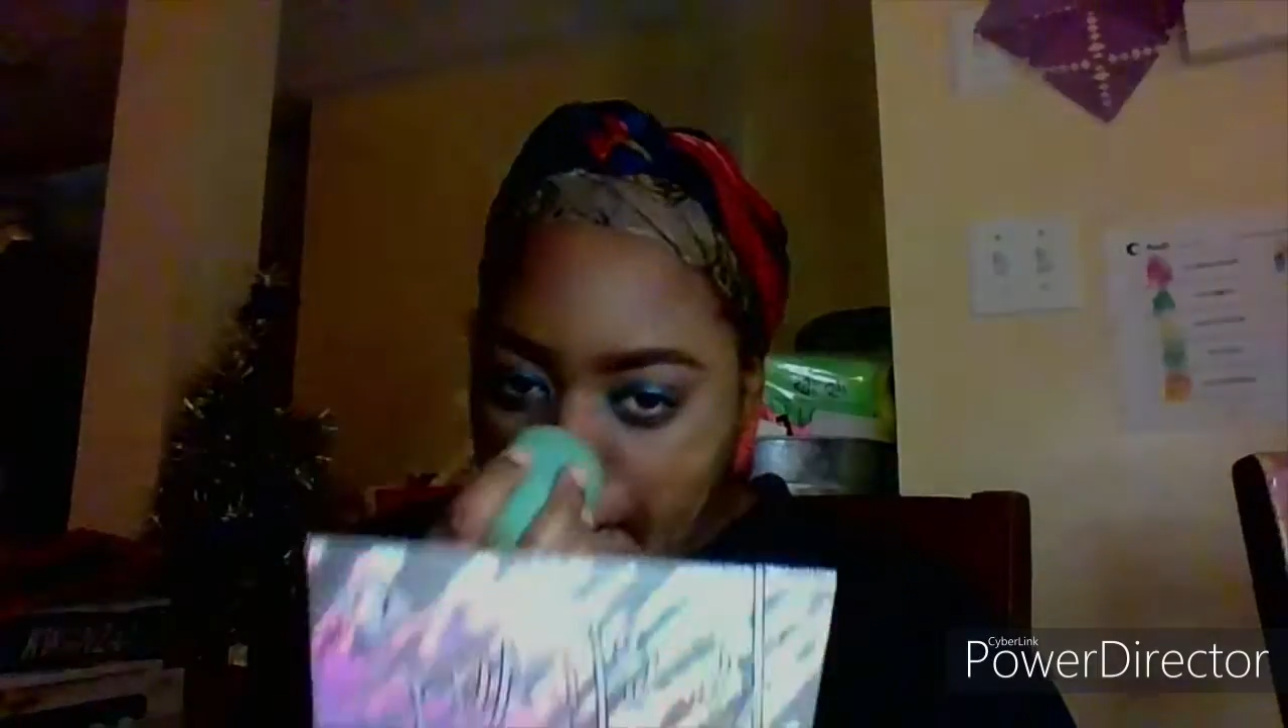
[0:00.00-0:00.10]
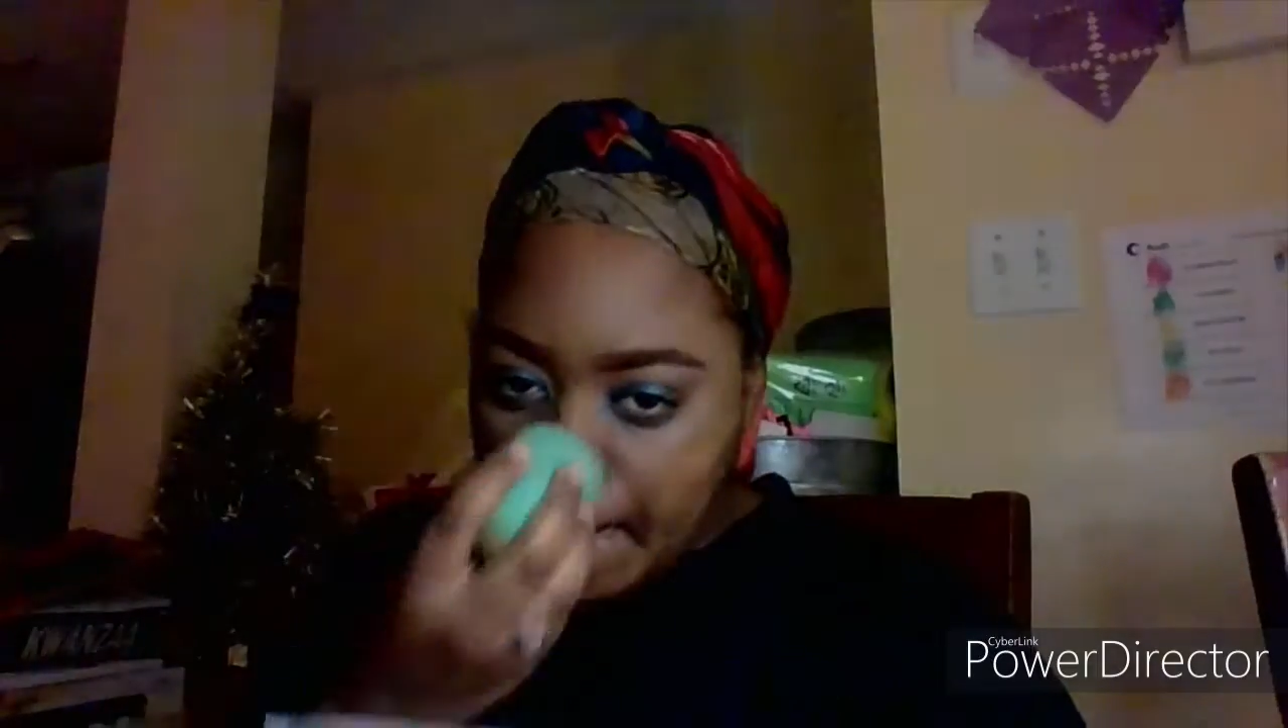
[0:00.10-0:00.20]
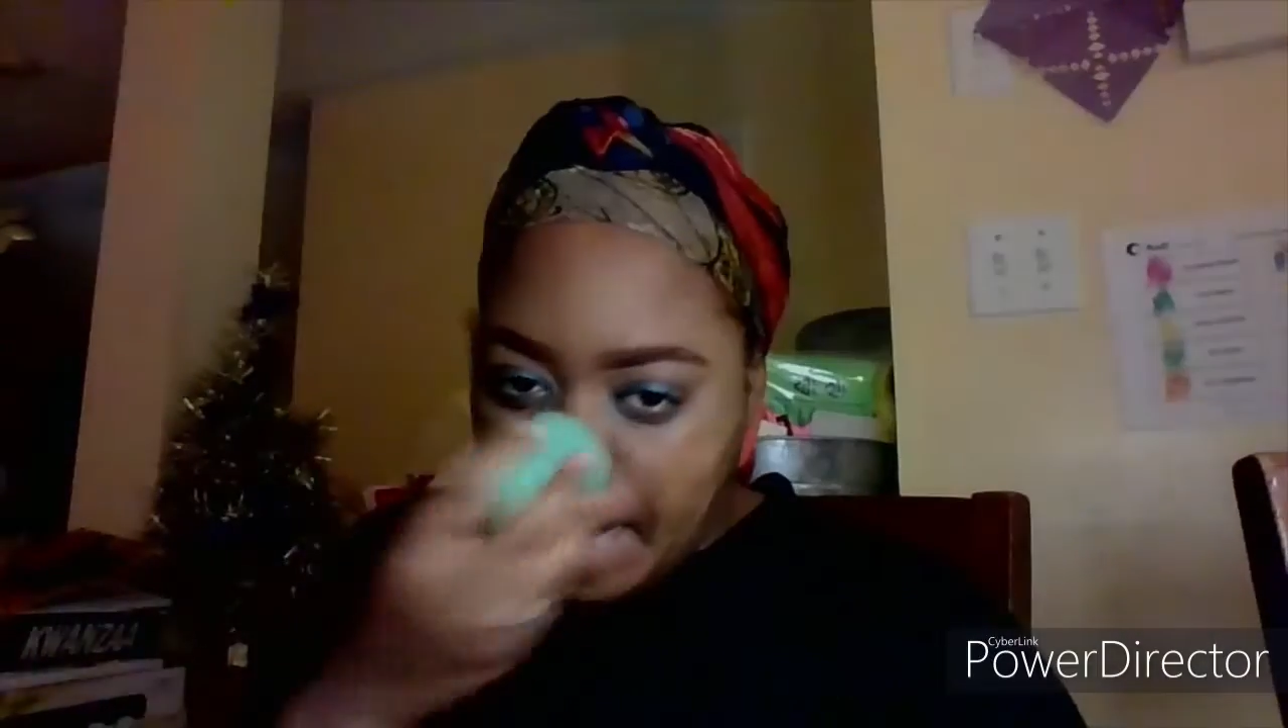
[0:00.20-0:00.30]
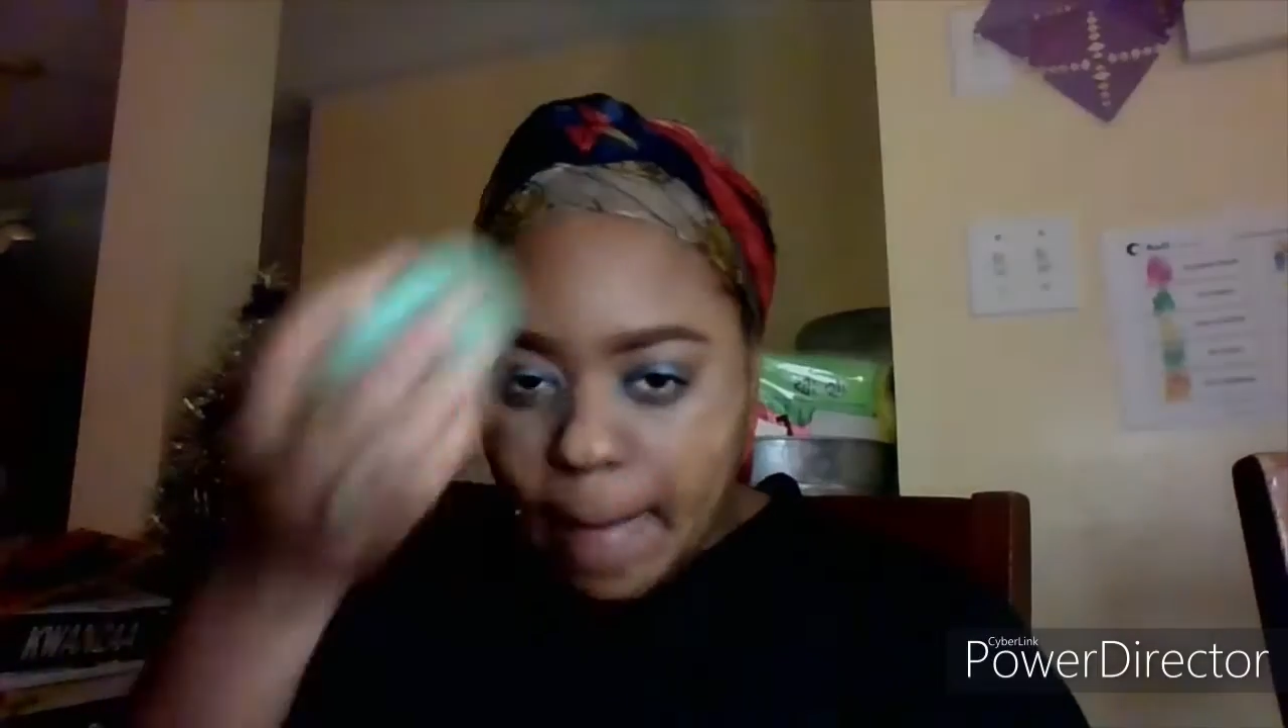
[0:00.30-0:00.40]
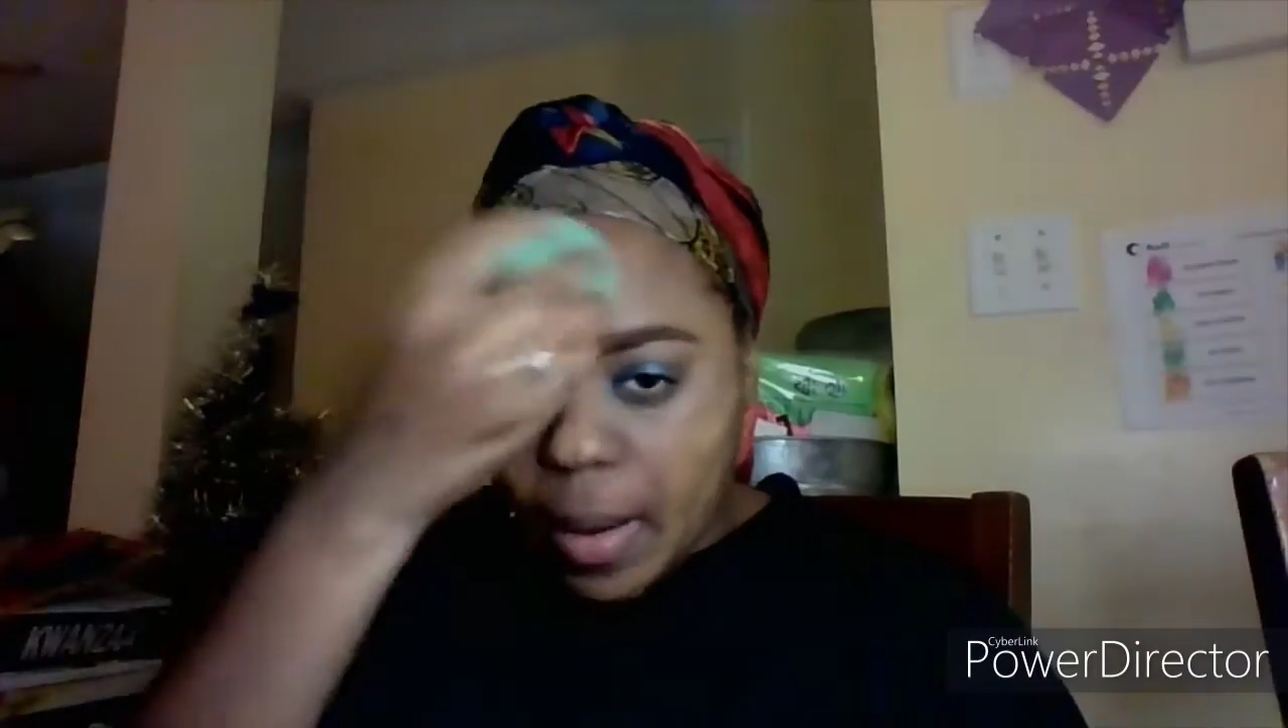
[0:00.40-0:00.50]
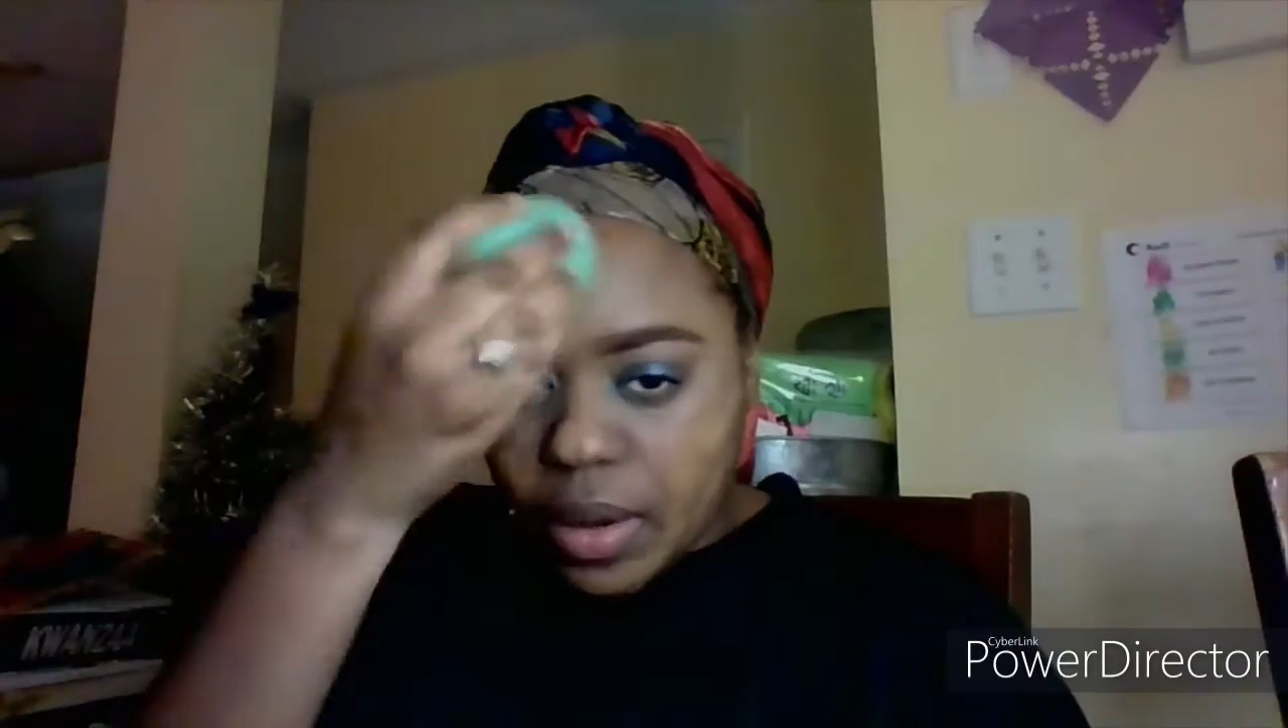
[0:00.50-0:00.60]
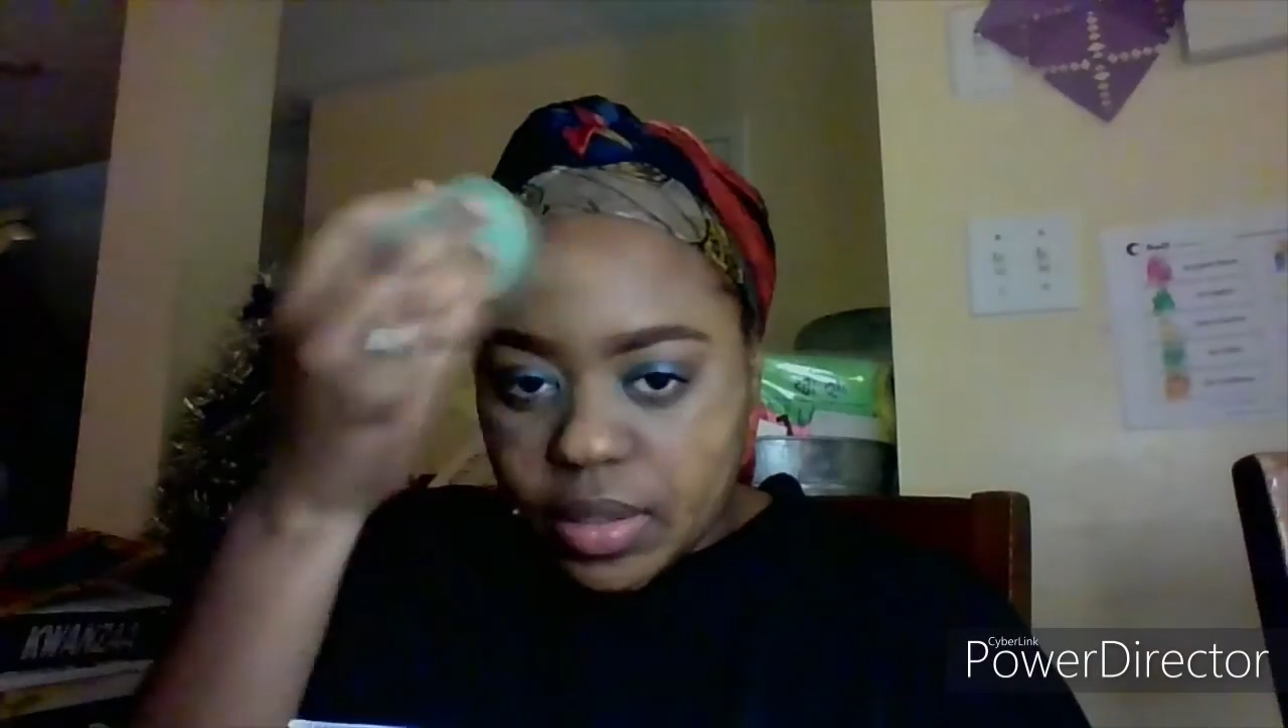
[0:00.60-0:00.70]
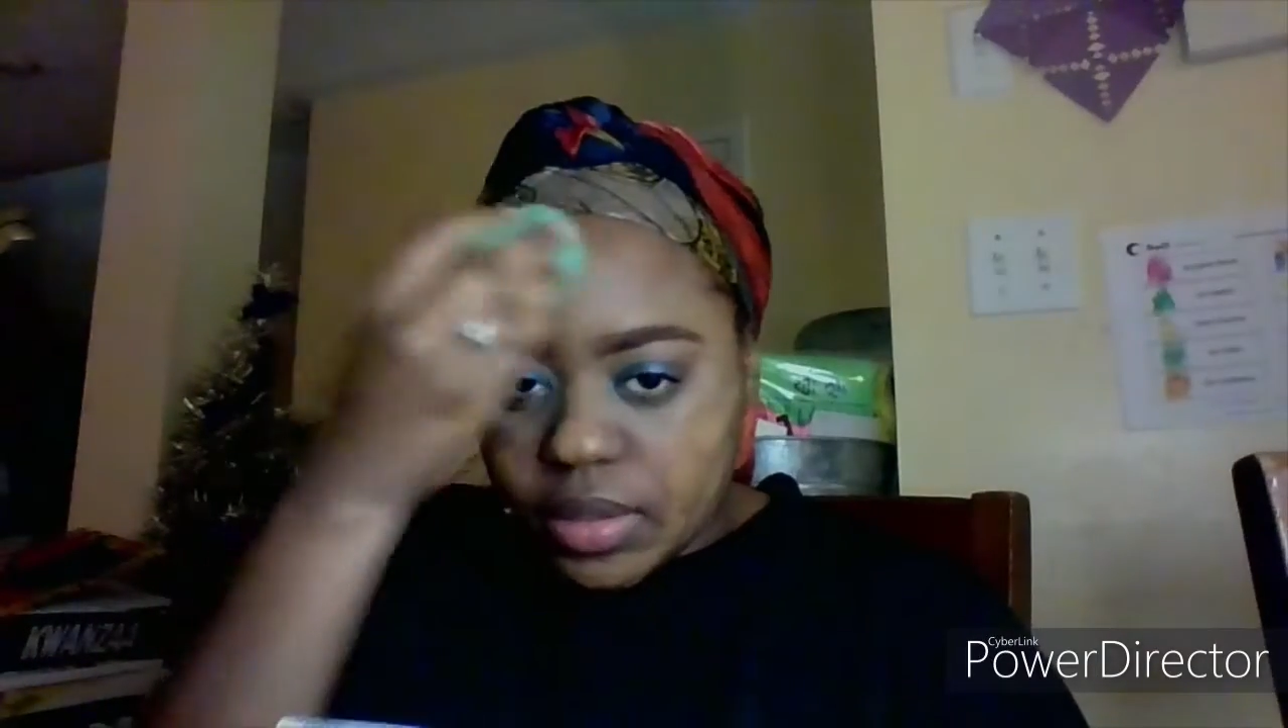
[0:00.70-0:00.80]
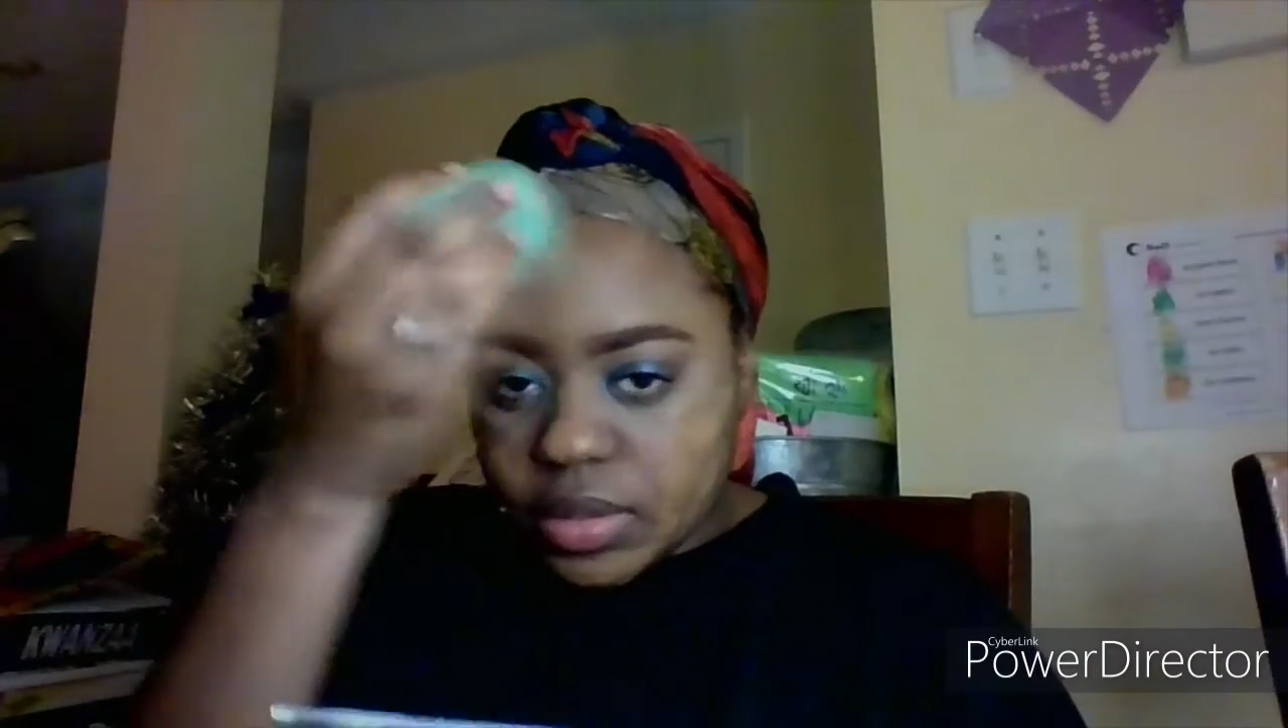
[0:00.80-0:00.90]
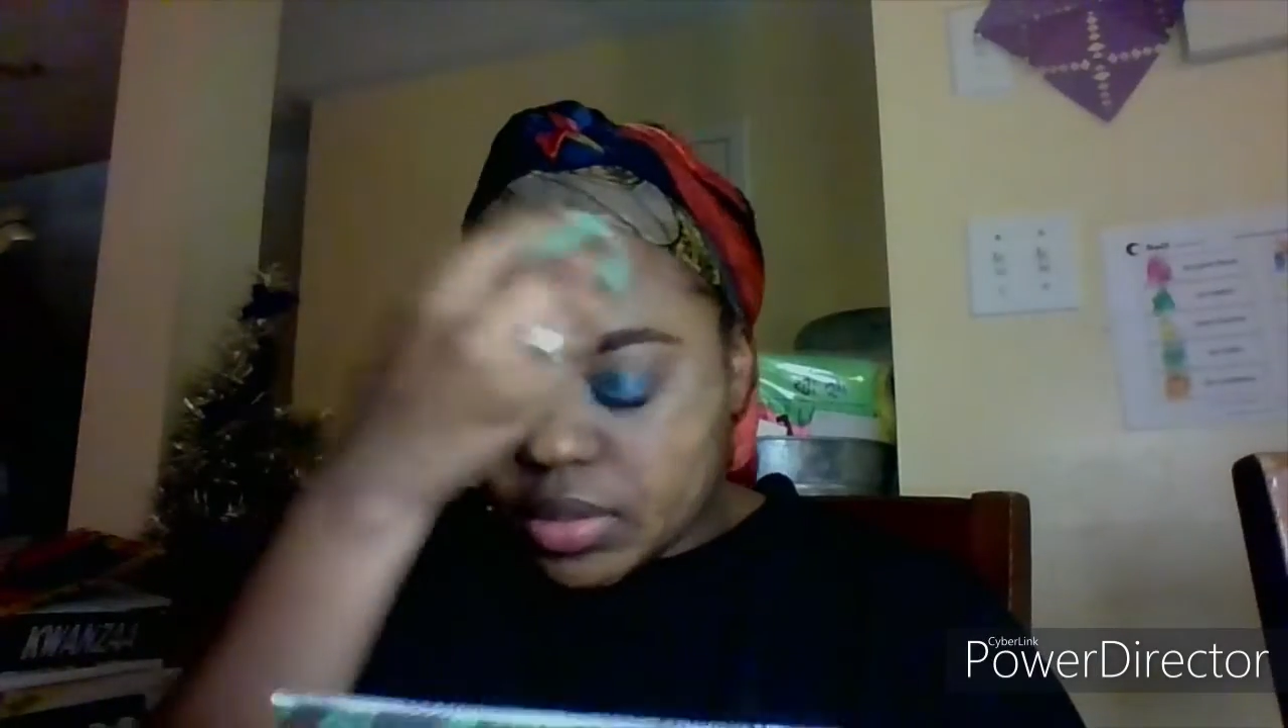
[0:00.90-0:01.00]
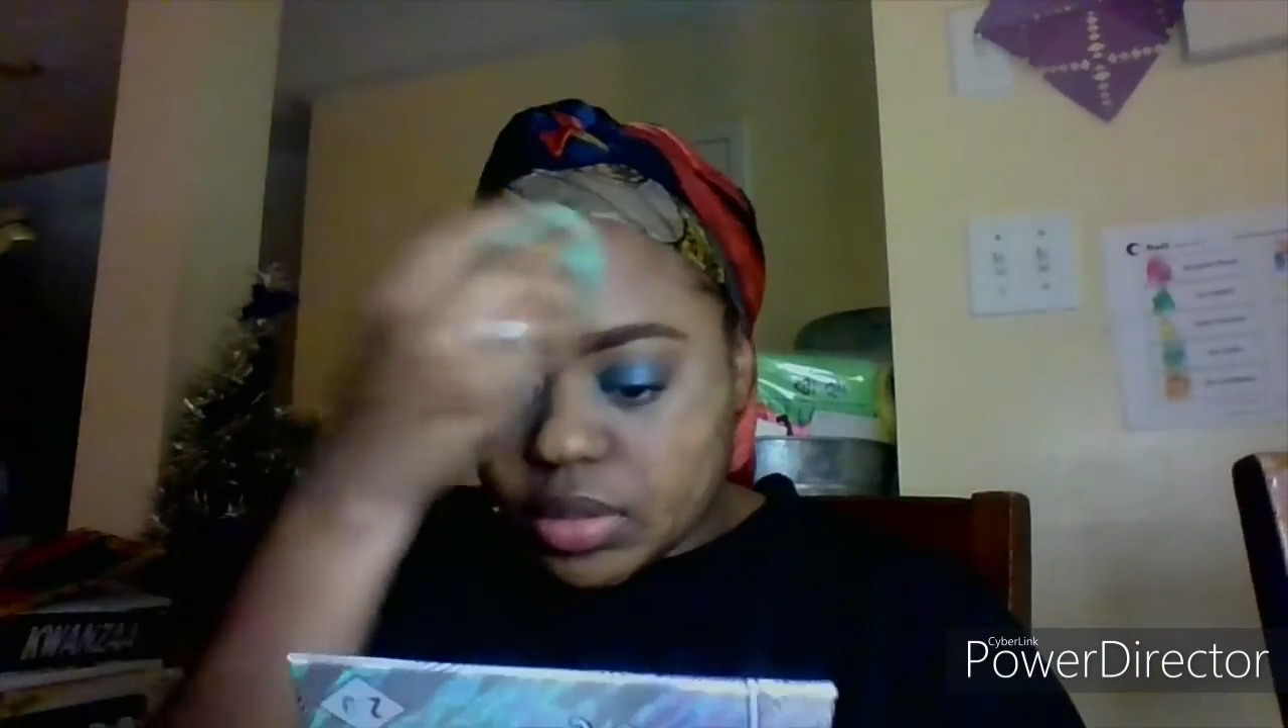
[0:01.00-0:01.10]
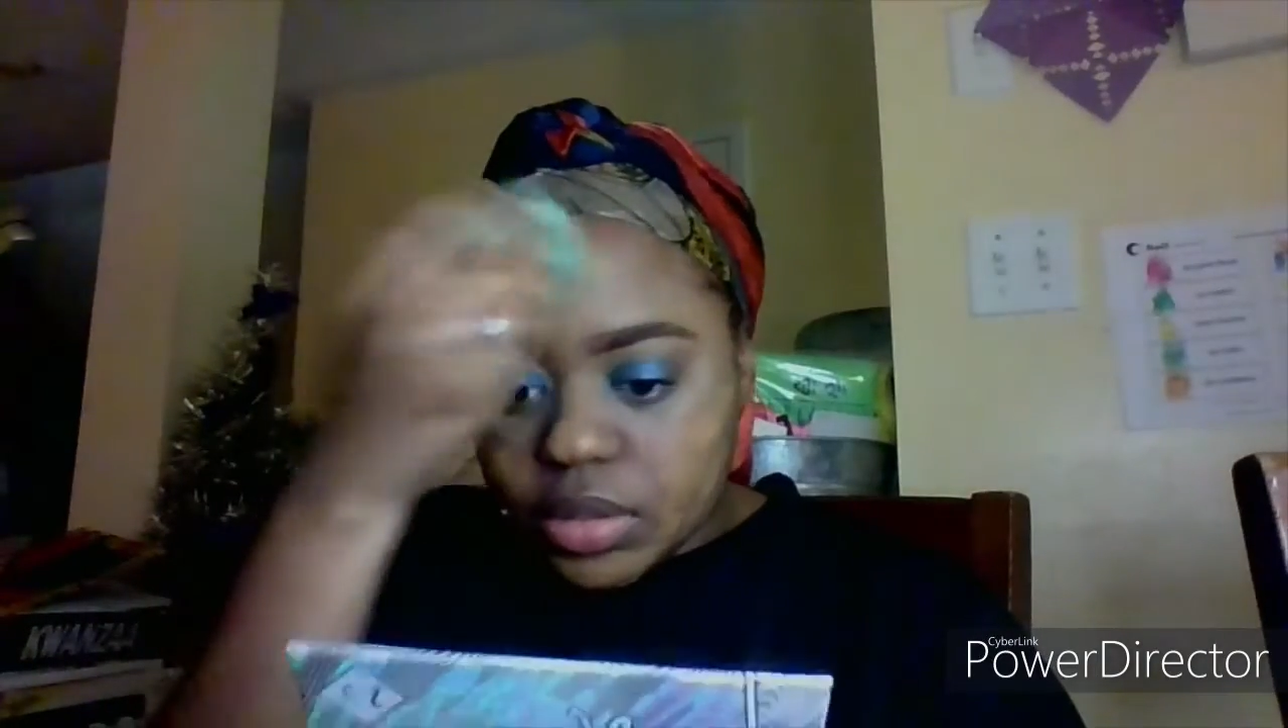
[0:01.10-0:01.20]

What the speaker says: links are